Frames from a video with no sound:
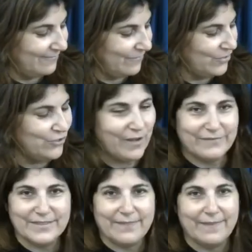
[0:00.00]
Would you have
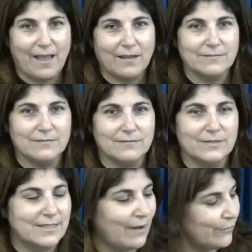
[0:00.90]
done that?
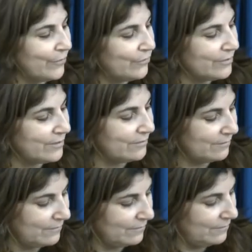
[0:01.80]
Is that rude?
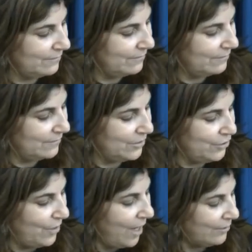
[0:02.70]

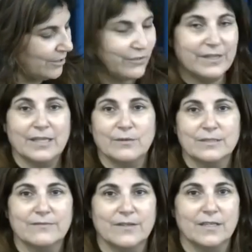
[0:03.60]
How do you think he
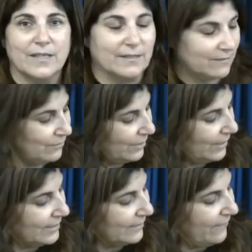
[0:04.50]
was feeling? Look at
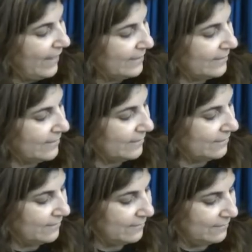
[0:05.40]
his face.
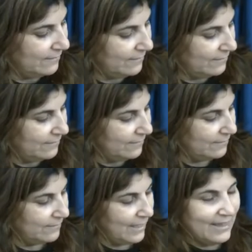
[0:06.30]

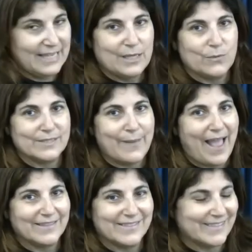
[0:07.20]
I think he was mad.